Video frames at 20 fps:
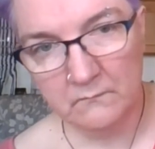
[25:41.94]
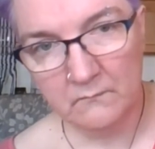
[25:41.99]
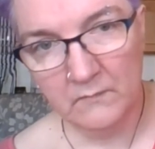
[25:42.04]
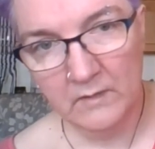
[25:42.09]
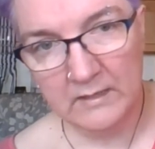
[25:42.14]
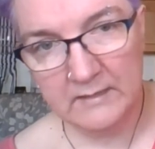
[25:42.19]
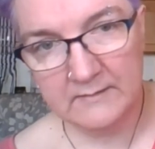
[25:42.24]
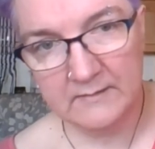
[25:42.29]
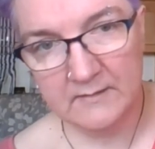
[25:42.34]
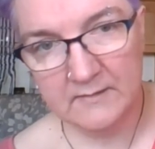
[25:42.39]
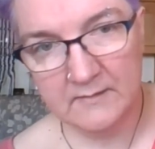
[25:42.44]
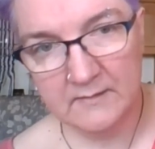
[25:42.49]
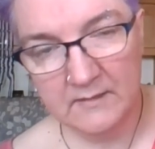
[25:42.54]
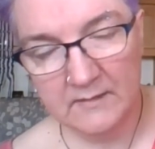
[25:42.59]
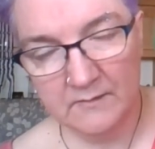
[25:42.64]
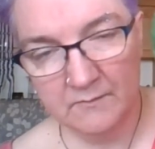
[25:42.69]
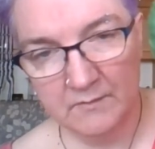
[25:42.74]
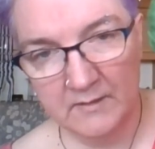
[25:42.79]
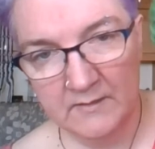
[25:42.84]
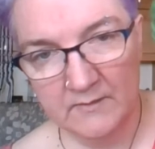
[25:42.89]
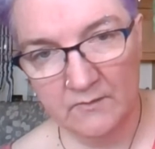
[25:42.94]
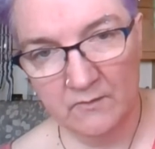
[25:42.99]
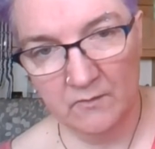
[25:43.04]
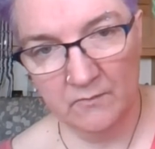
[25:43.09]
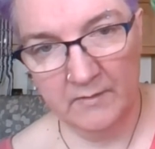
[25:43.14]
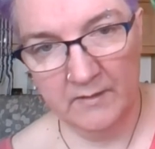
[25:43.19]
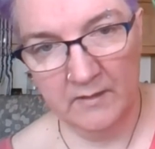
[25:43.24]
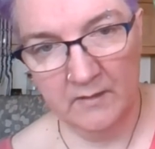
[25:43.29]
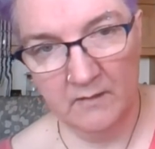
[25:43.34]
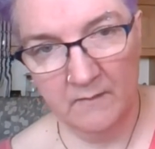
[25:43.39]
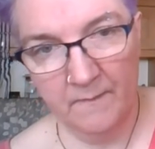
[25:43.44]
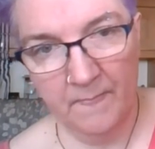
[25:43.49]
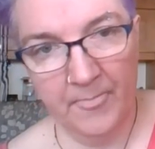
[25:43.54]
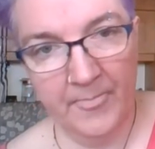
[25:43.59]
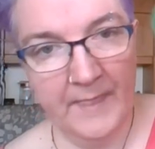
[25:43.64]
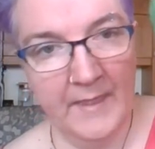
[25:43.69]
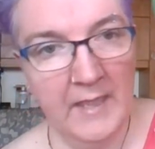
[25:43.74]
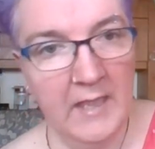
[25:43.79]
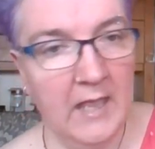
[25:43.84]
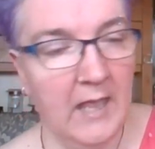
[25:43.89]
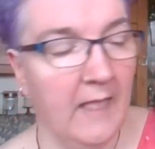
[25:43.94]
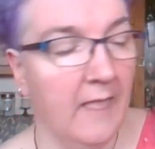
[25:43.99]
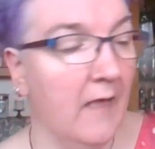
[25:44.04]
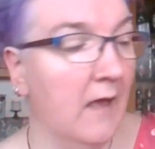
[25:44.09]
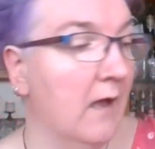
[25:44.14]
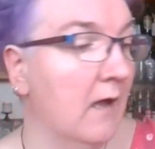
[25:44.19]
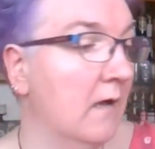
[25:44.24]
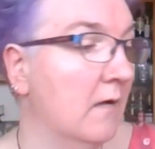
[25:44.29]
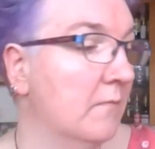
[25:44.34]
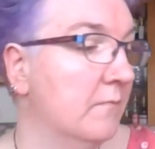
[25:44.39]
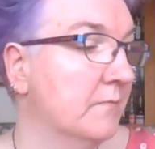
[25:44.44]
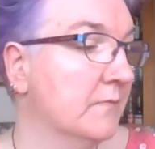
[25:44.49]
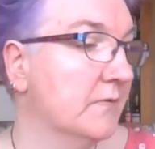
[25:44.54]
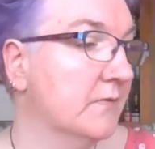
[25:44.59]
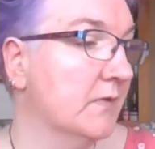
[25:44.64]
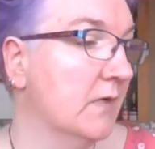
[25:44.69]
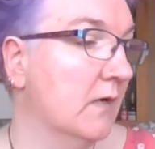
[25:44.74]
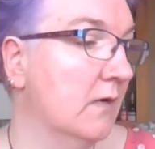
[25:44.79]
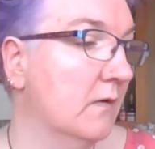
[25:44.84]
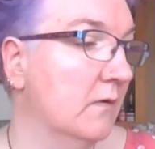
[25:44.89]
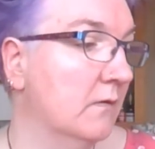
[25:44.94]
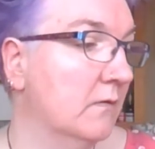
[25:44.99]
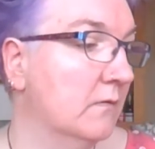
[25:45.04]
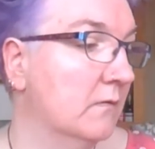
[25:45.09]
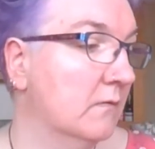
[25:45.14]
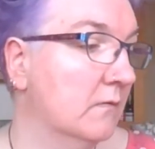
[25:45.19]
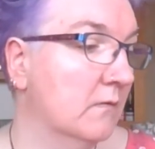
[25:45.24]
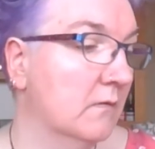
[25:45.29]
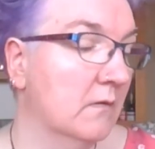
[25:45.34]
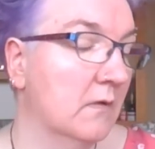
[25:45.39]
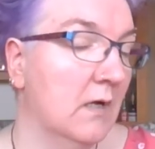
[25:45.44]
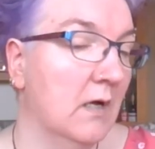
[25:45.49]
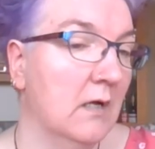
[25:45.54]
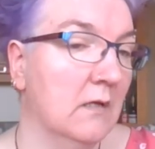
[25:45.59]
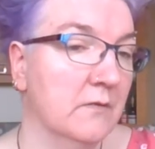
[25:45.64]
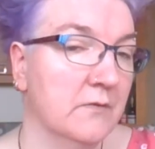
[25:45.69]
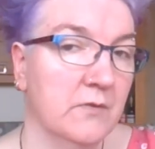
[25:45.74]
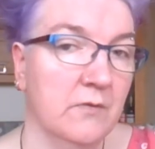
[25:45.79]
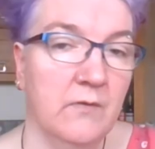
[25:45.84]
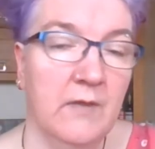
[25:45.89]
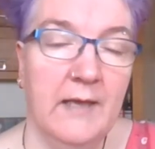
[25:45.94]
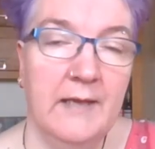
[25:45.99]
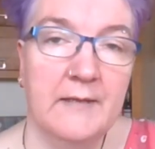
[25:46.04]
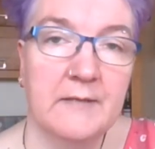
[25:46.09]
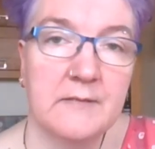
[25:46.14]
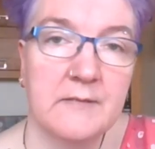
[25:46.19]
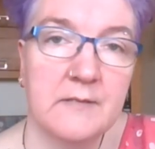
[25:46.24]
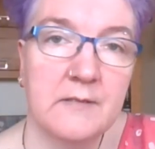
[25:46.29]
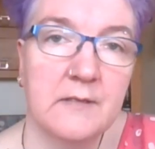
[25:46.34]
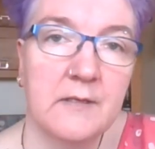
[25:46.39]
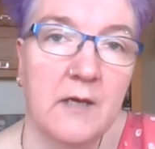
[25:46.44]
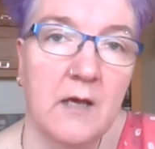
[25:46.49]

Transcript: It's what it is, sock weight yarn. So I'll do that.